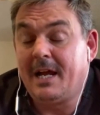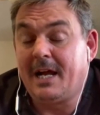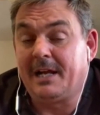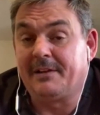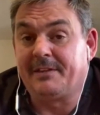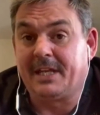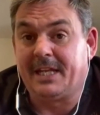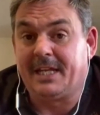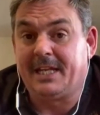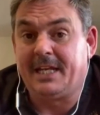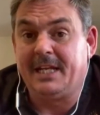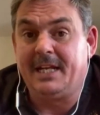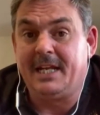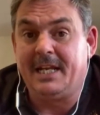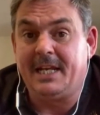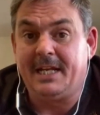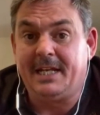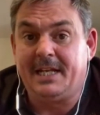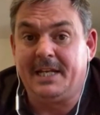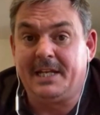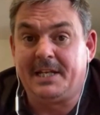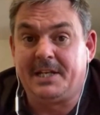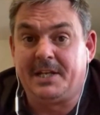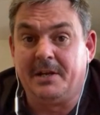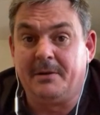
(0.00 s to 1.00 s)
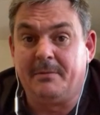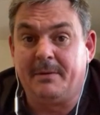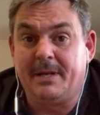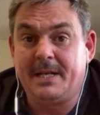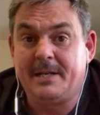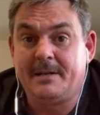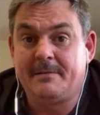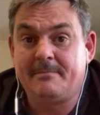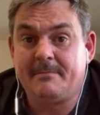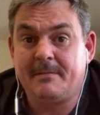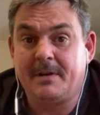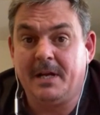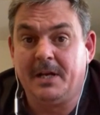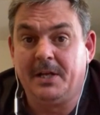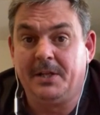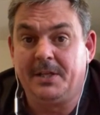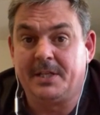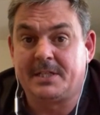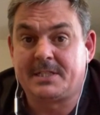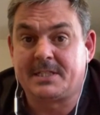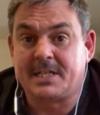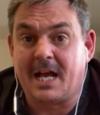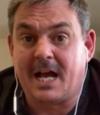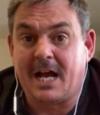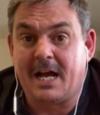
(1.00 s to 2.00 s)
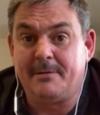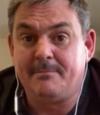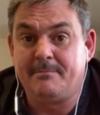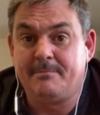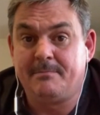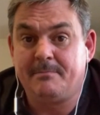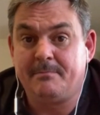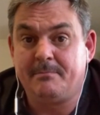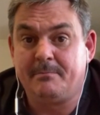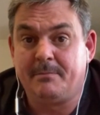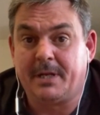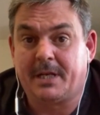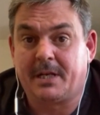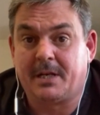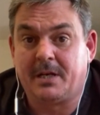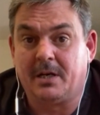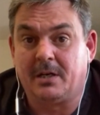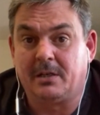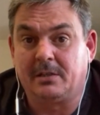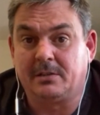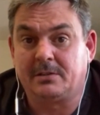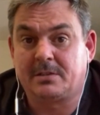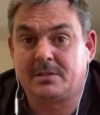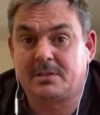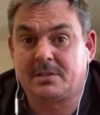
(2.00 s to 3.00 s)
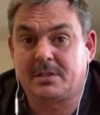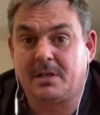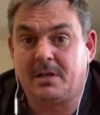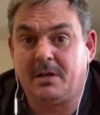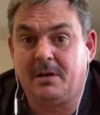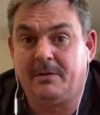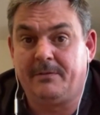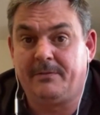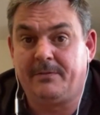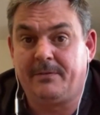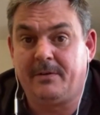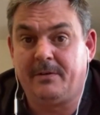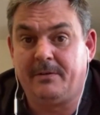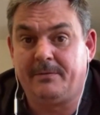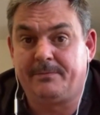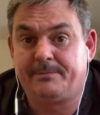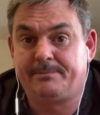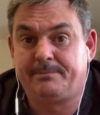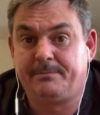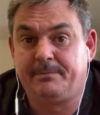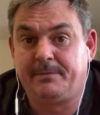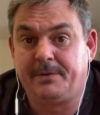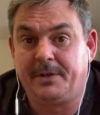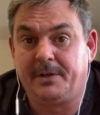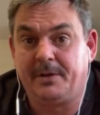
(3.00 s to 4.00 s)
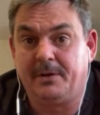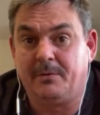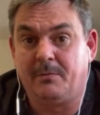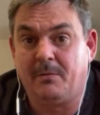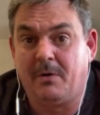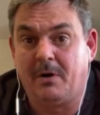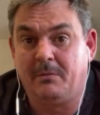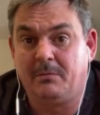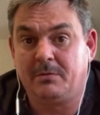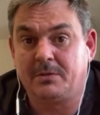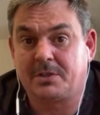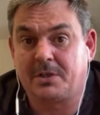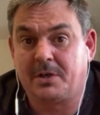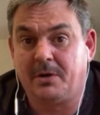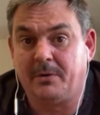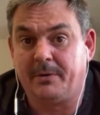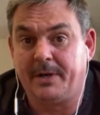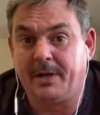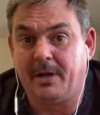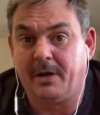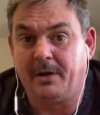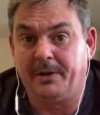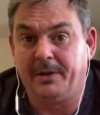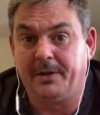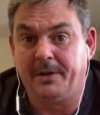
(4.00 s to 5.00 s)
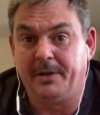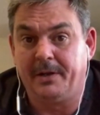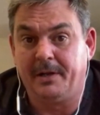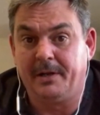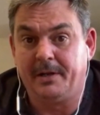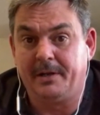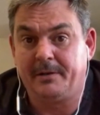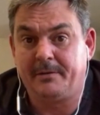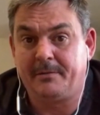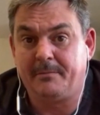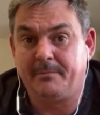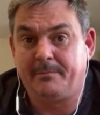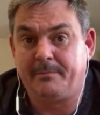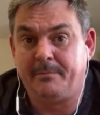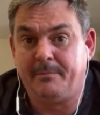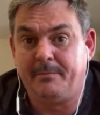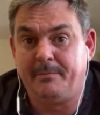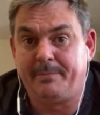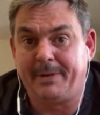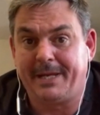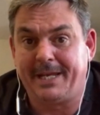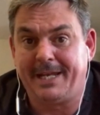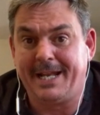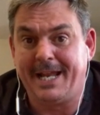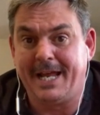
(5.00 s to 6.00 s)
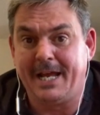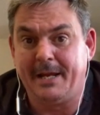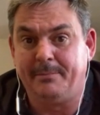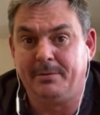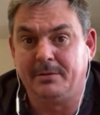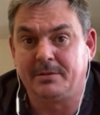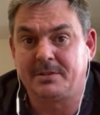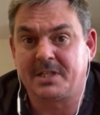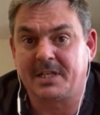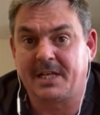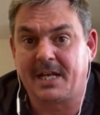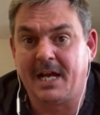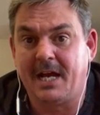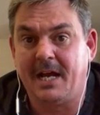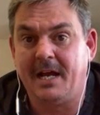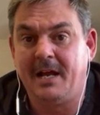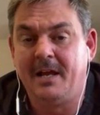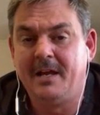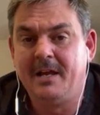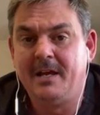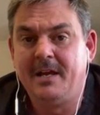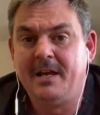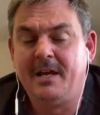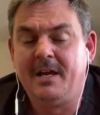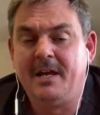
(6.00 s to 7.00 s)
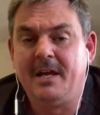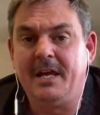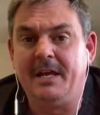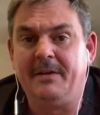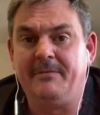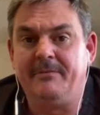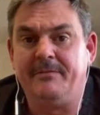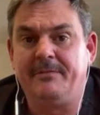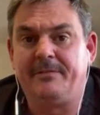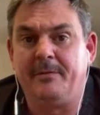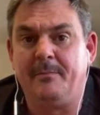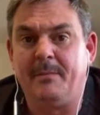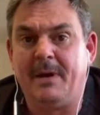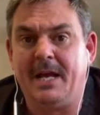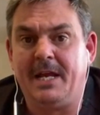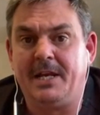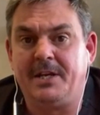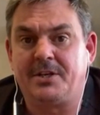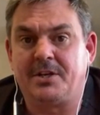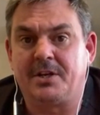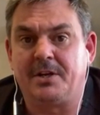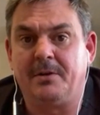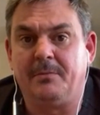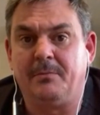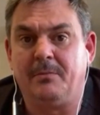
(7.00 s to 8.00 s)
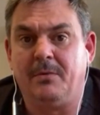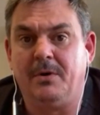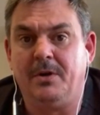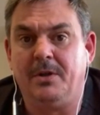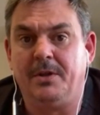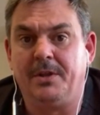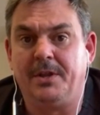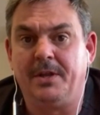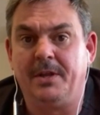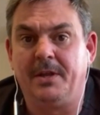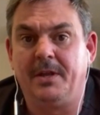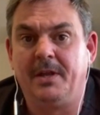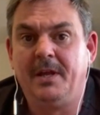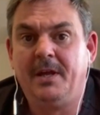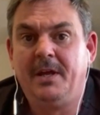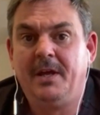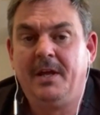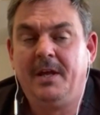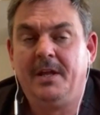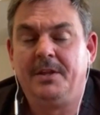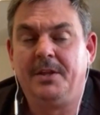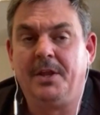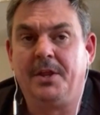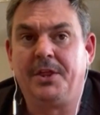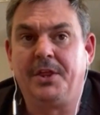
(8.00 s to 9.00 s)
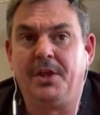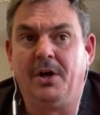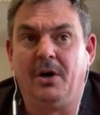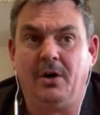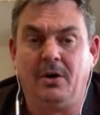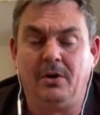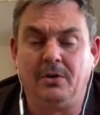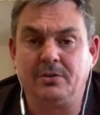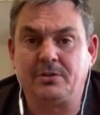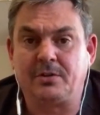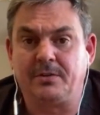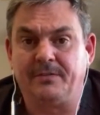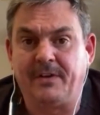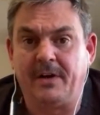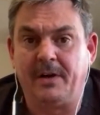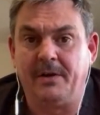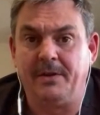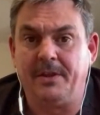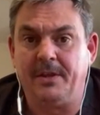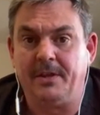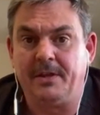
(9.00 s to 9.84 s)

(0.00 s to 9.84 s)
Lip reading: I think it needed doing at the time because of what was going on and being able to get information and where the thoughts of how